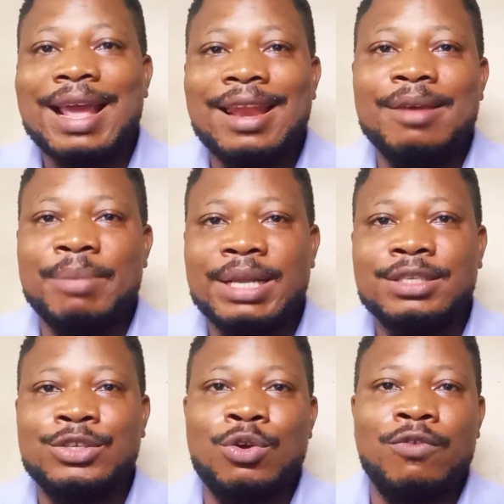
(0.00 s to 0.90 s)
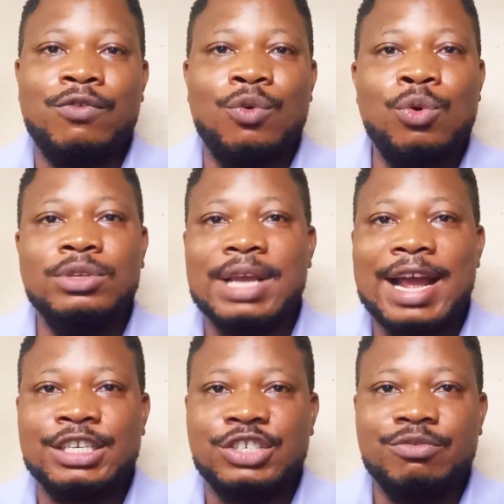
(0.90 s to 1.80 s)
elements of goals
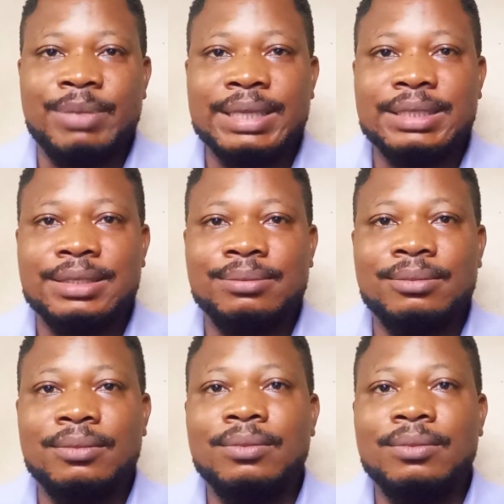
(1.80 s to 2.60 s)
achievement.